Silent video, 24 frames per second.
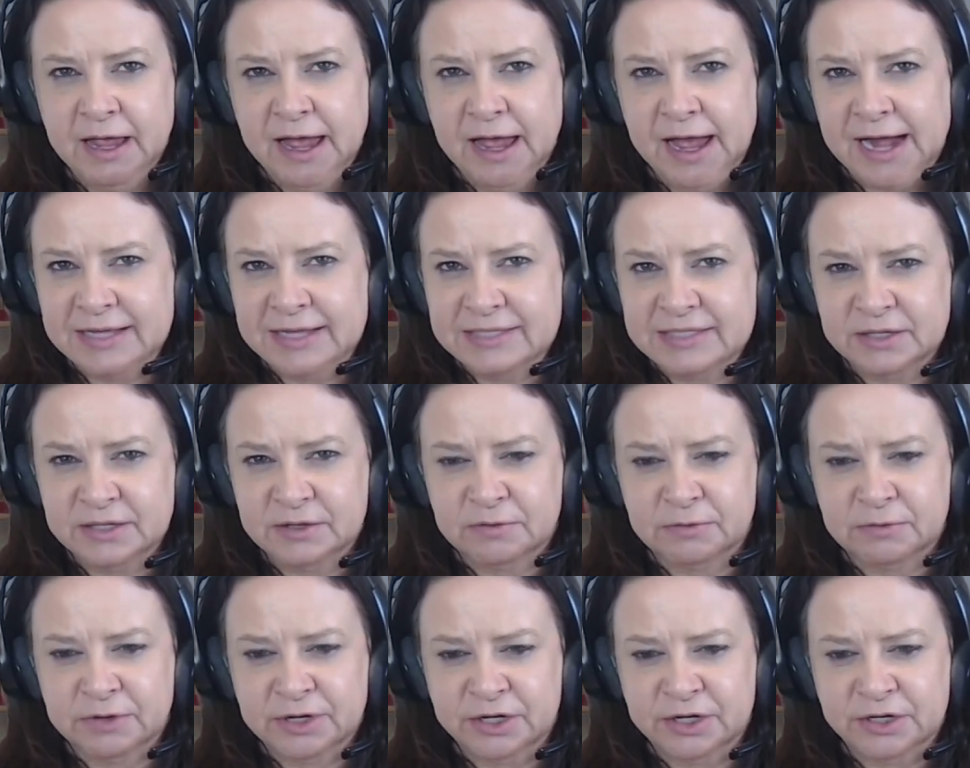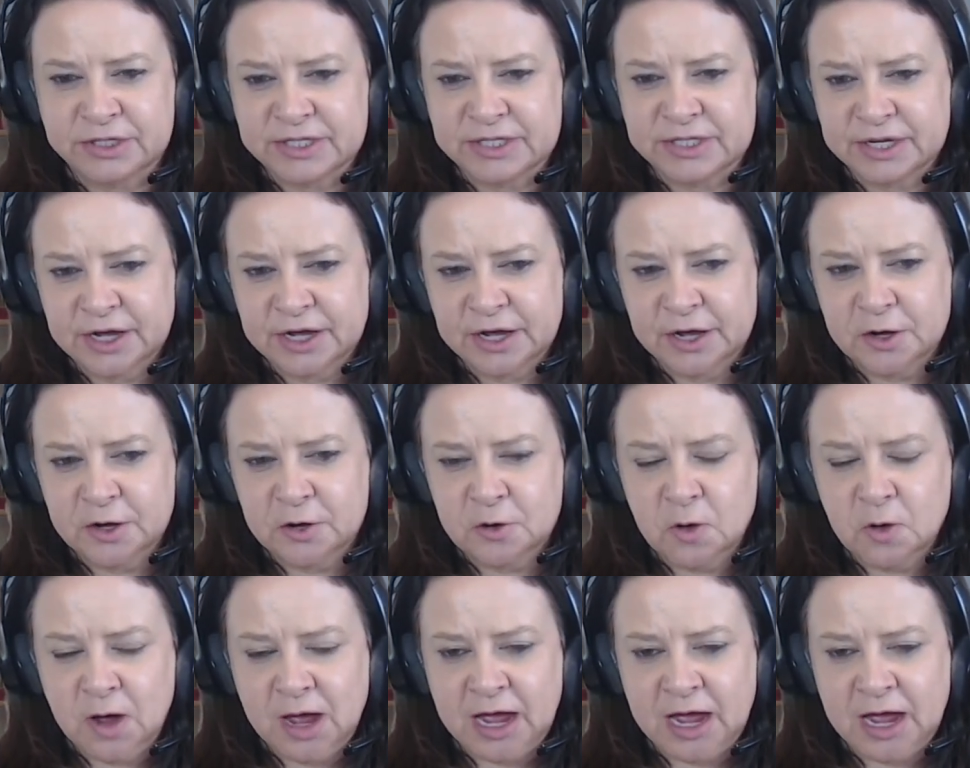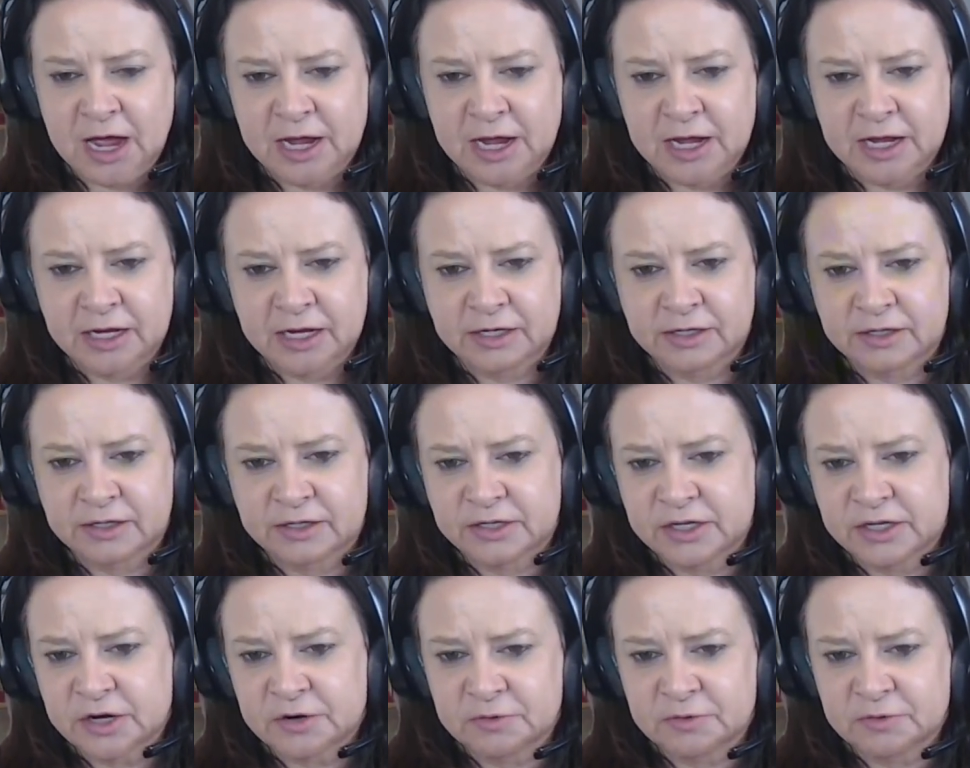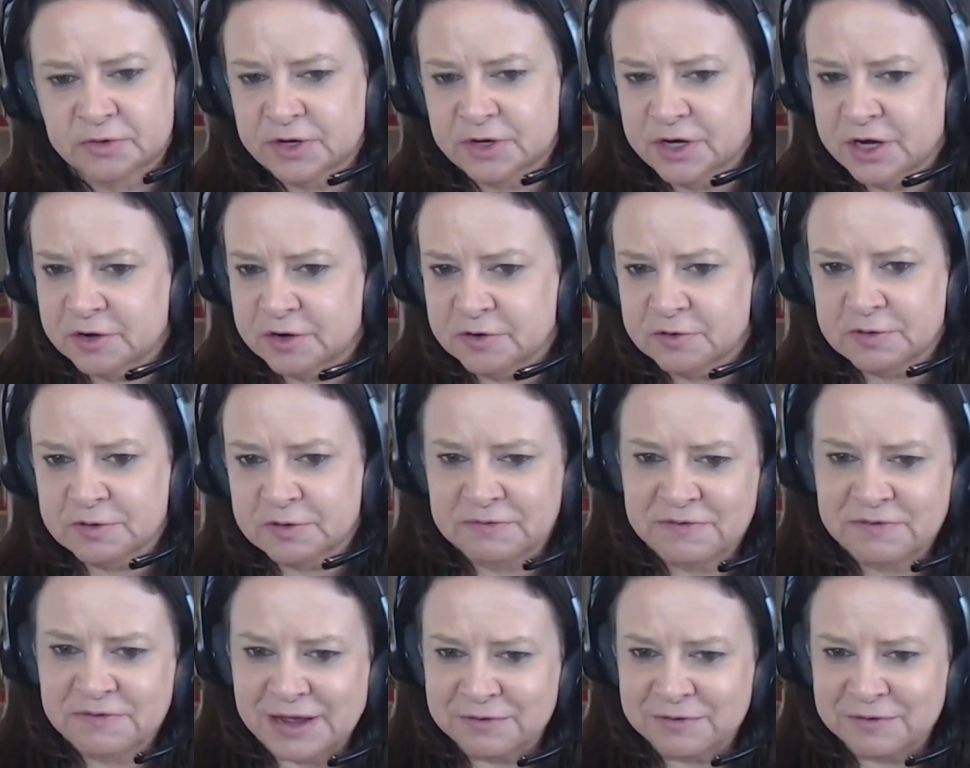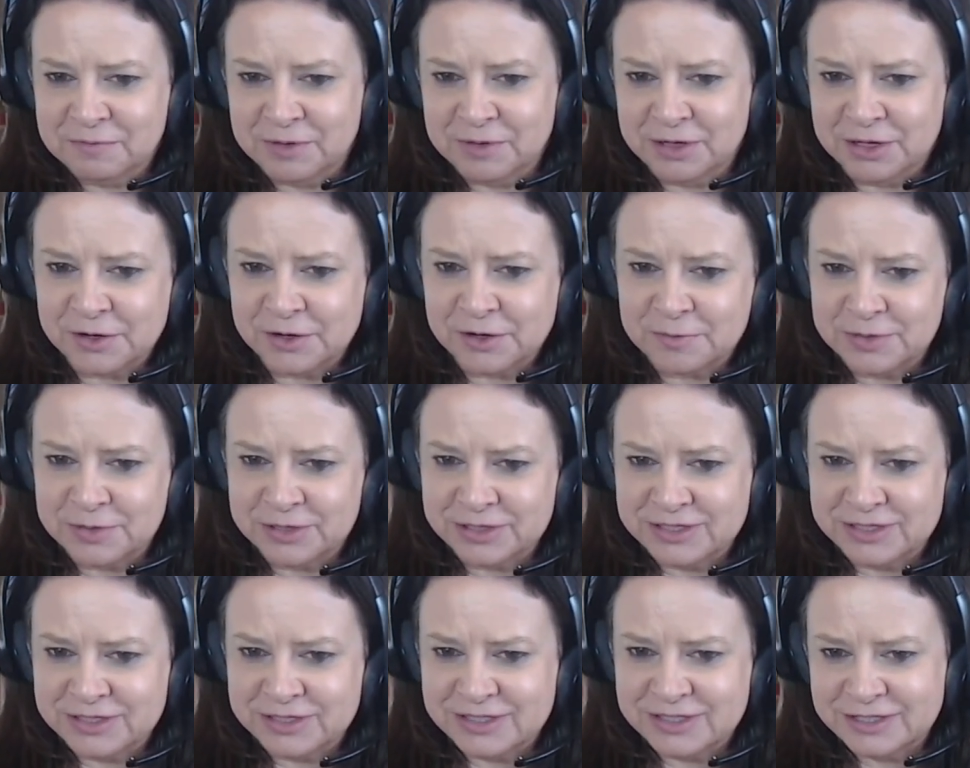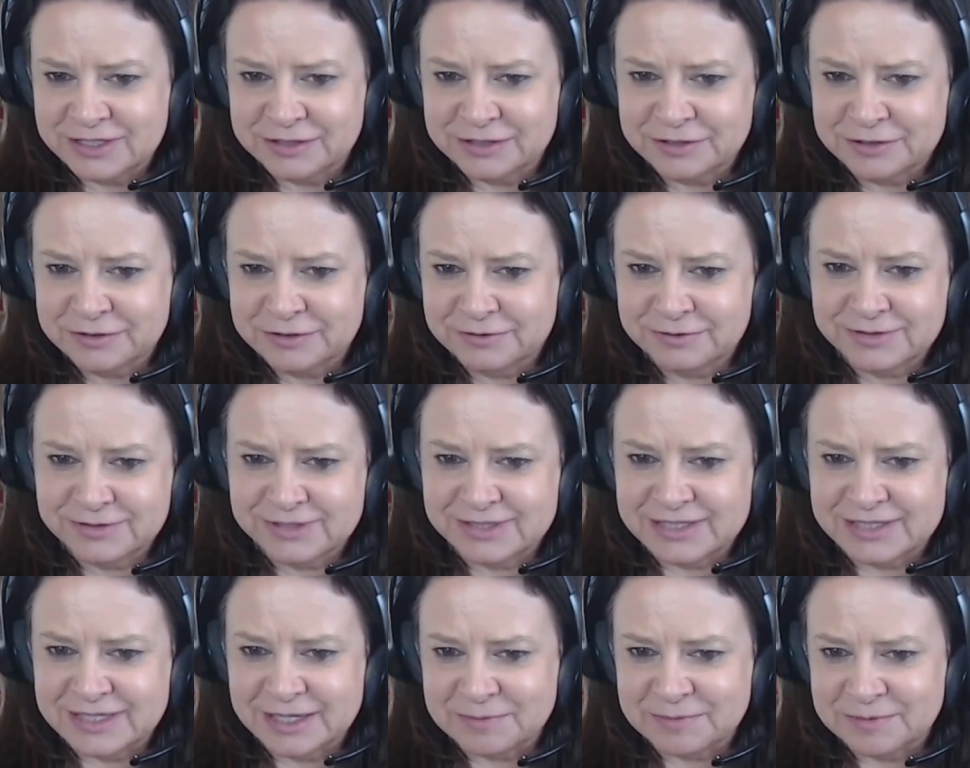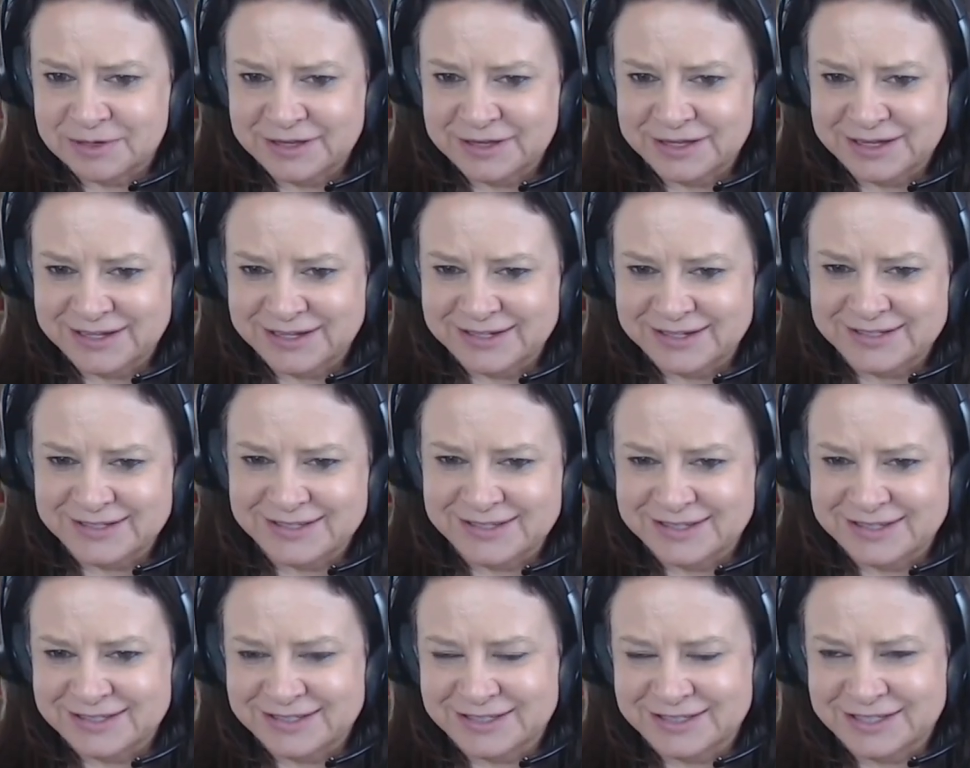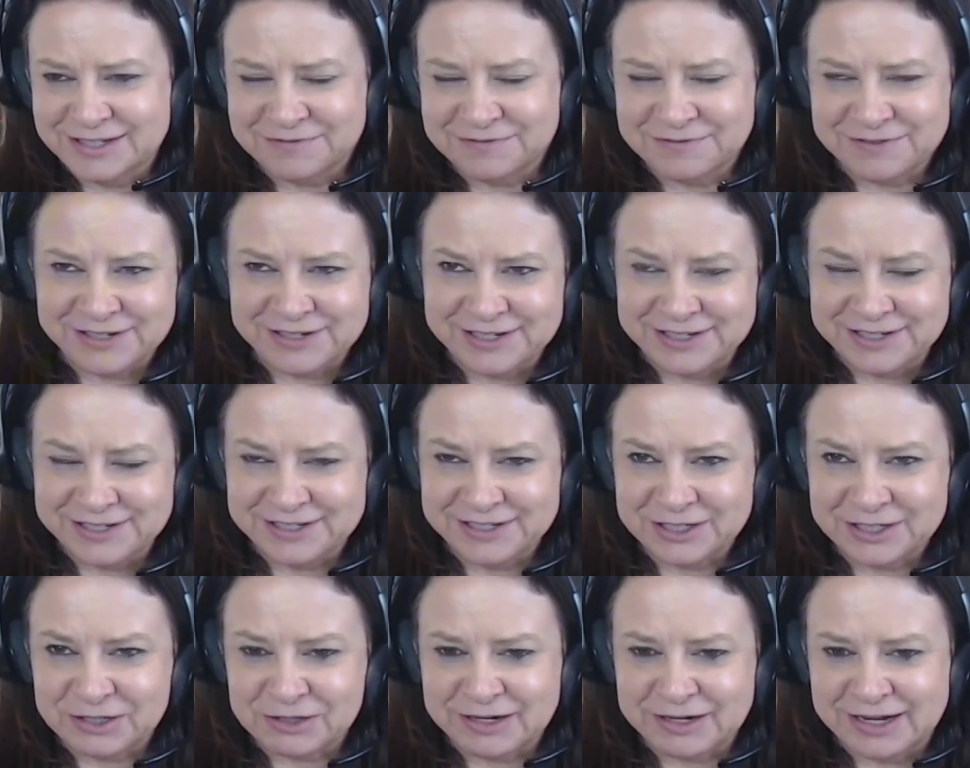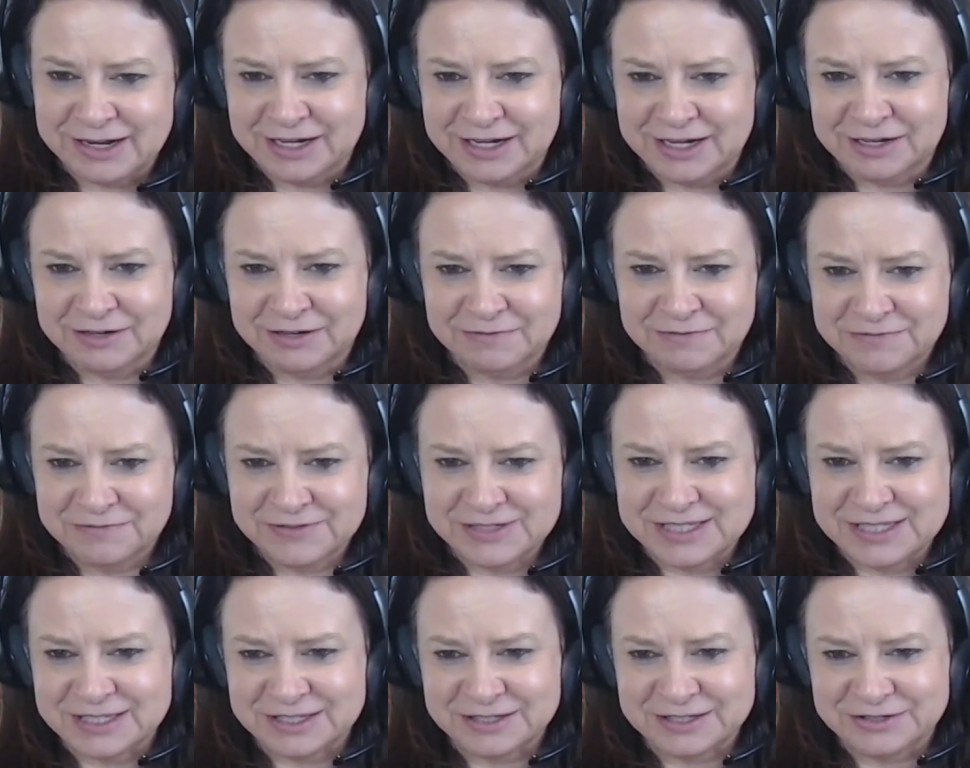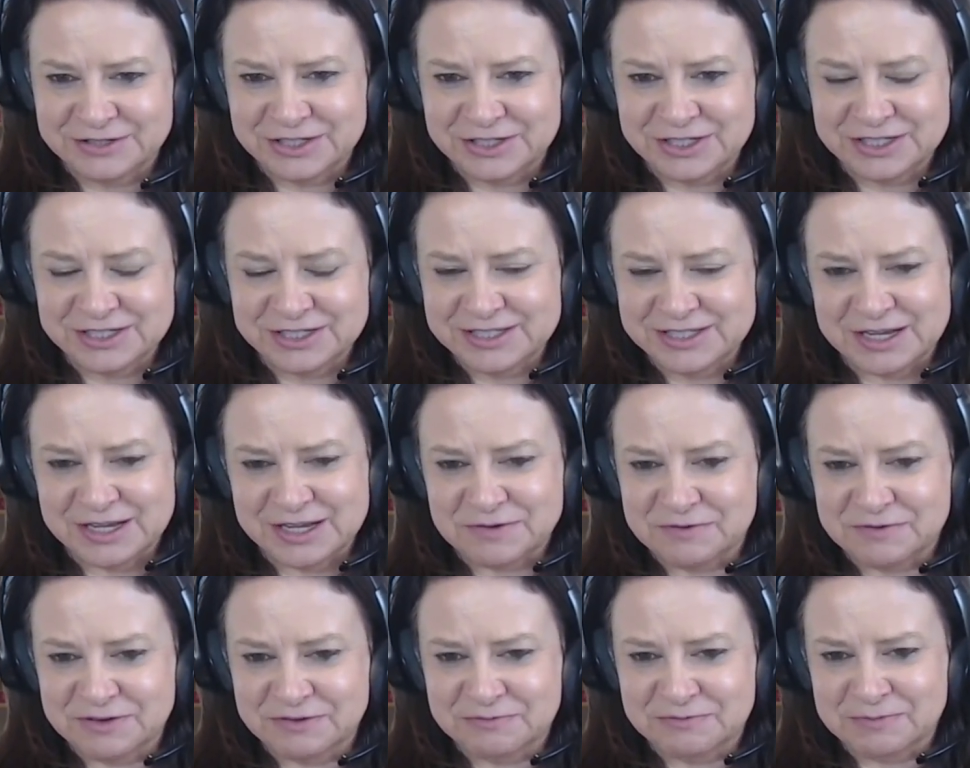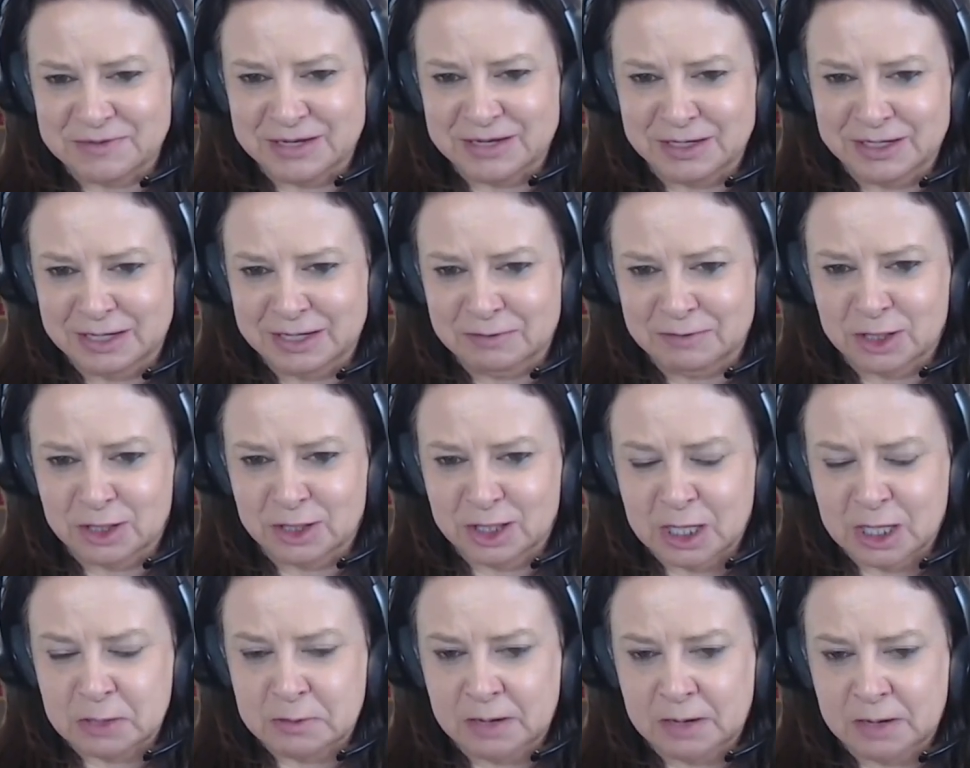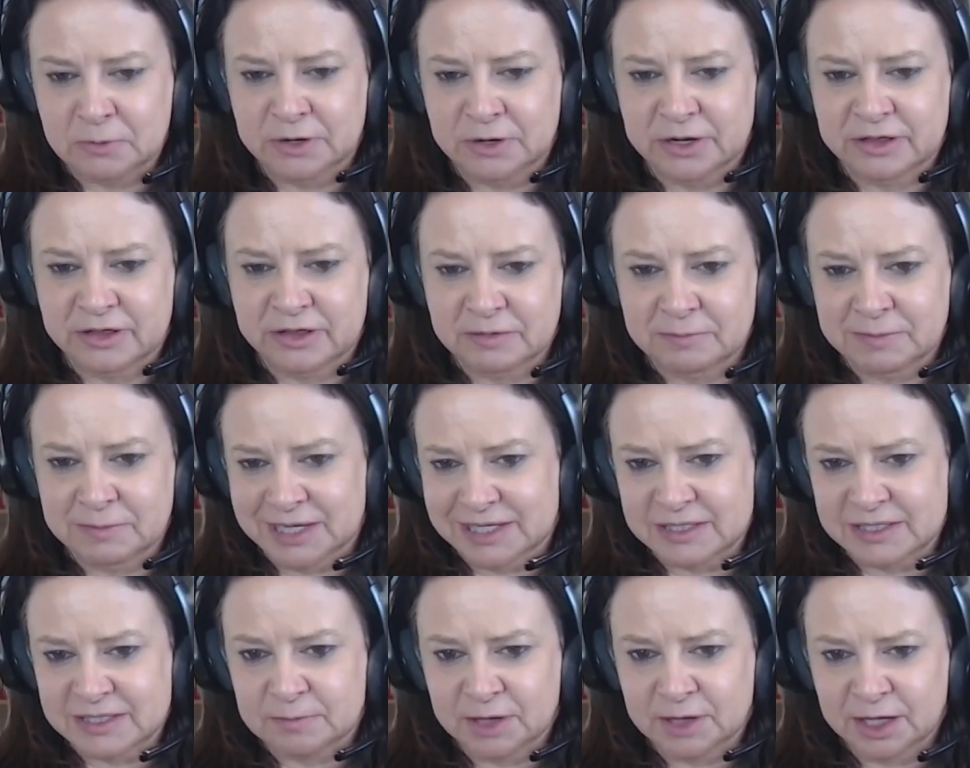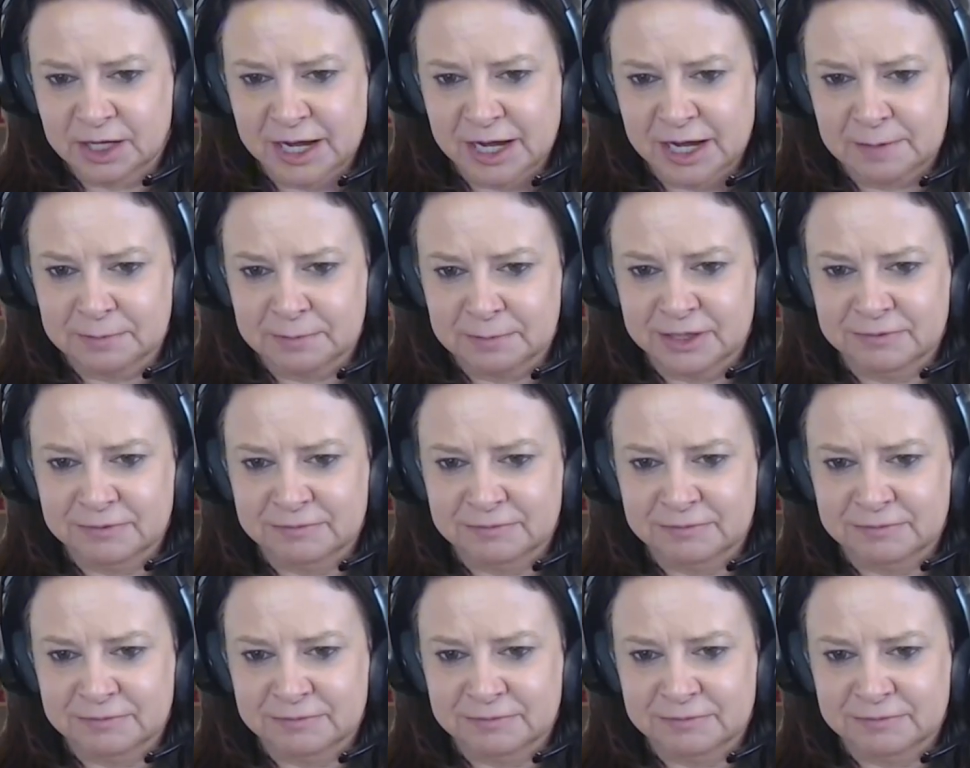I'd say 3 years ago, I don't know if I would be open to some of the different creative solutions that we've been able to come up with to make something happen.